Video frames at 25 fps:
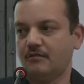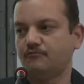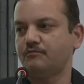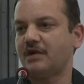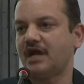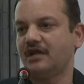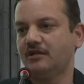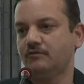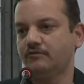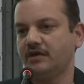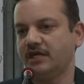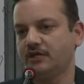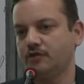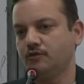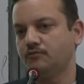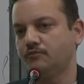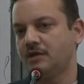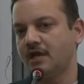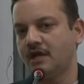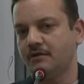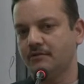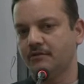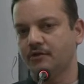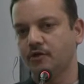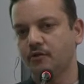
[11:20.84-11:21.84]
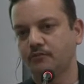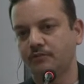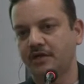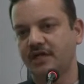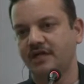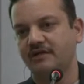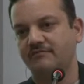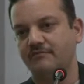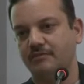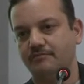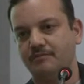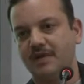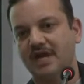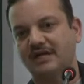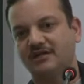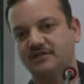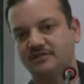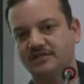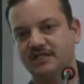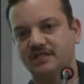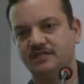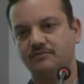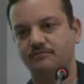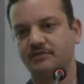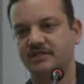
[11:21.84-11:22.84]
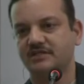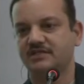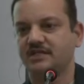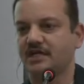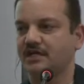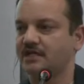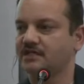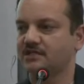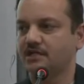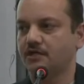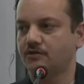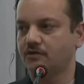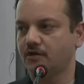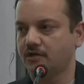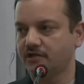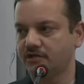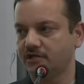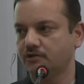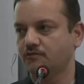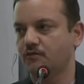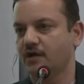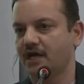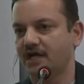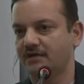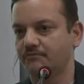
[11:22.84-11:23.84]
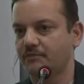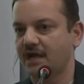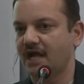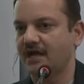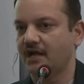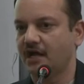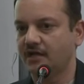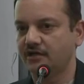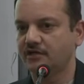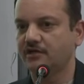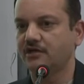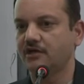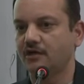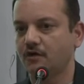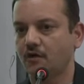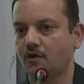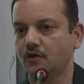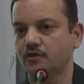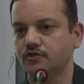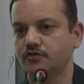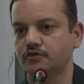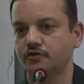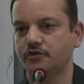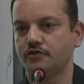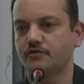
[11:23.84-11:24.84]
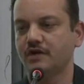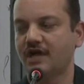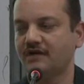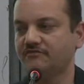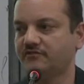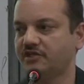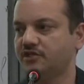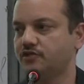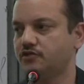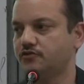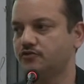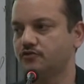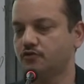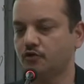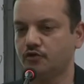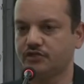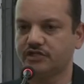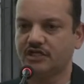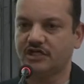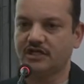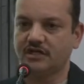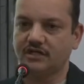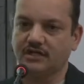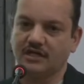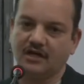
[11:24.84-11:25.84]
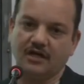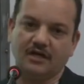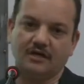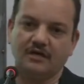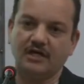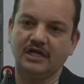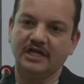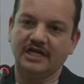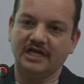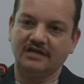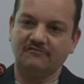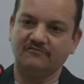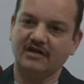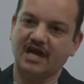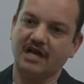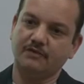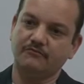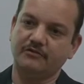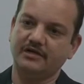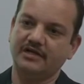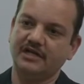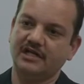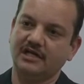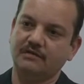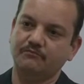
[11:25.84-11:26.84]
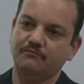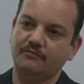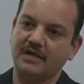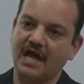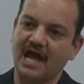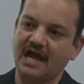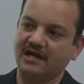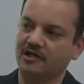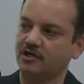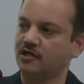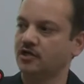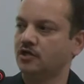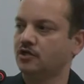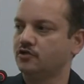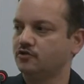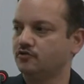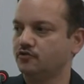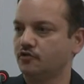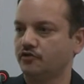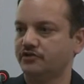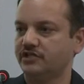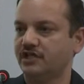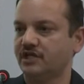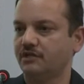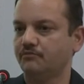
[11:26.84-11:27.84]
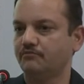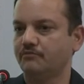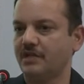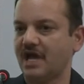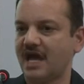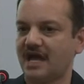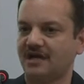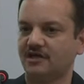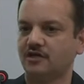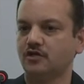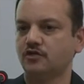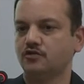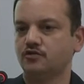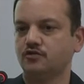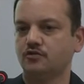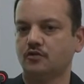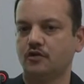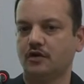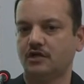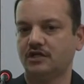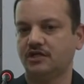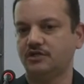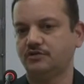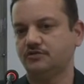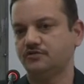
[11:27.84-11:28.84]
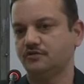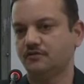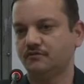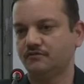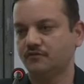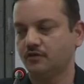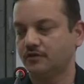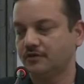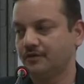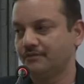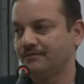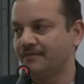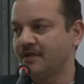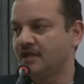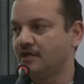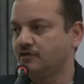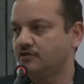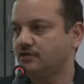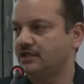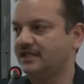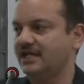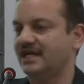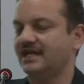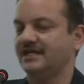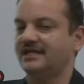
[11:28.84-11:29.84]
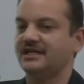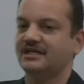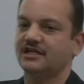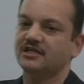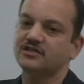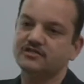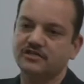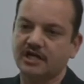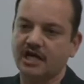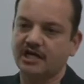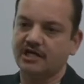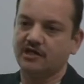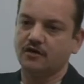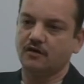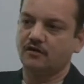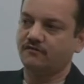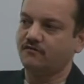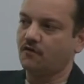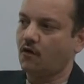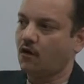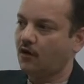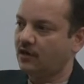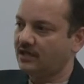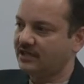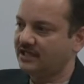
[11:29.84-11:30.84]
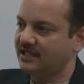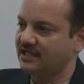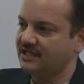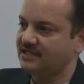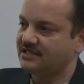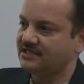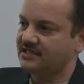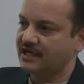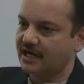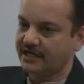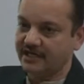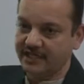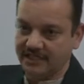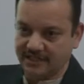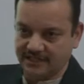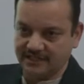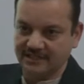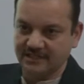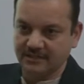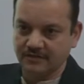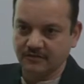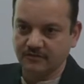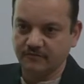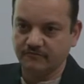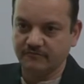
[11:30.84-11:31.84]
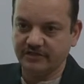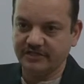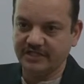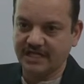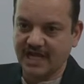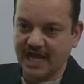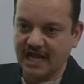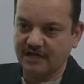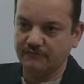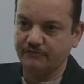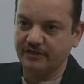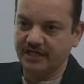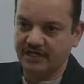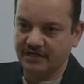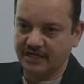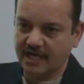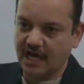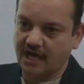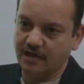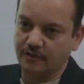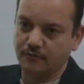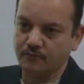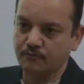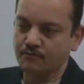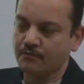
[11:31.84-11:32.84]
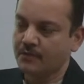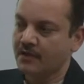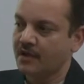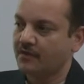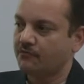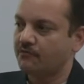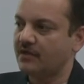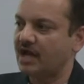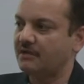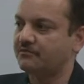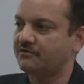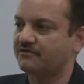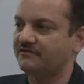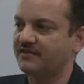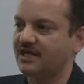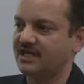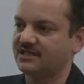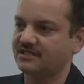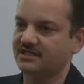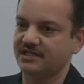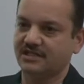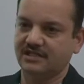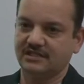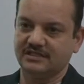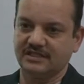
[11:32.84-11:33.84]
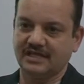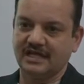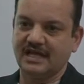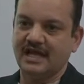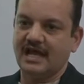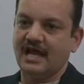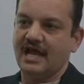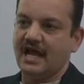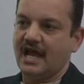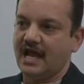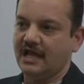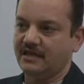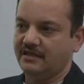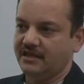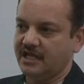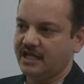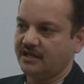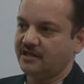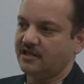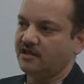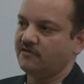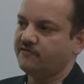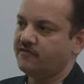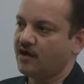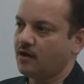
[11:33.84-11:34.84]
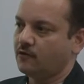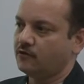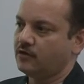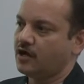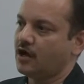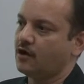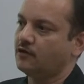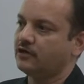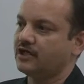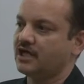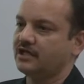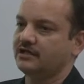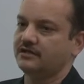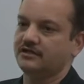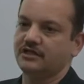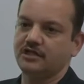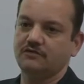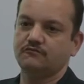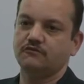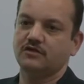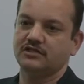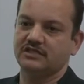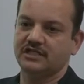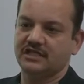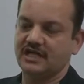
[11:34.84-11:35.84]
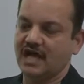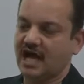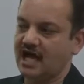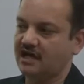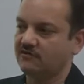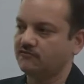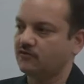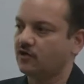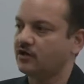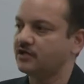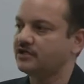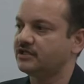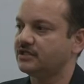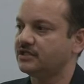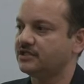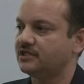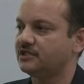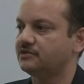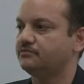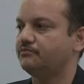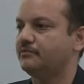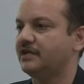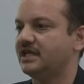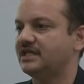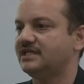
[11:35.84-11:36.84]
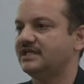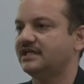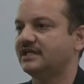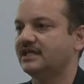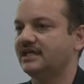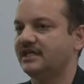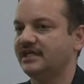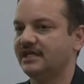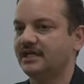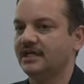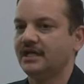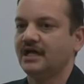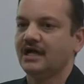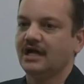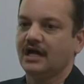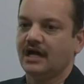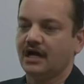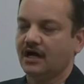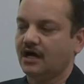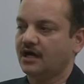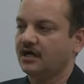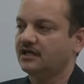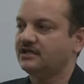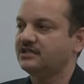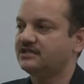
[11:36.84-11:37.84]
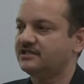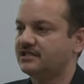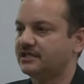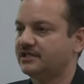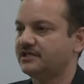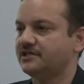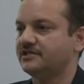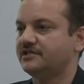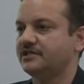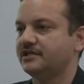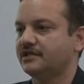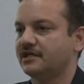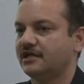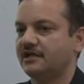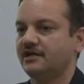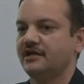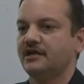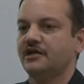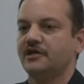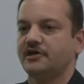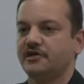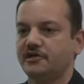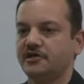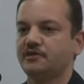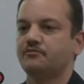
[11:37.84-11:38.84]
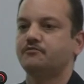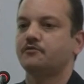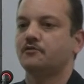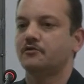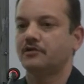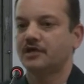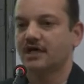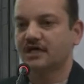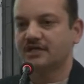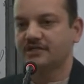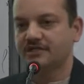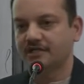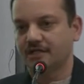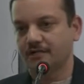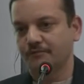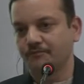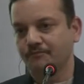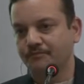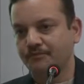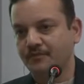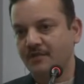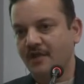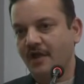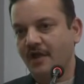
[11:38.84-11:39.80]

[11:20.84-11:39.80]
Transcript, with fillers: By the way, cumulative impact assessment studies are not required by under law. So you have this social, environmental impact, social impact, so on and so forth. So they did a study of all these studies which had been done by professionals. And then they found out that it was an eyewash. It is basically a statistical reproduction.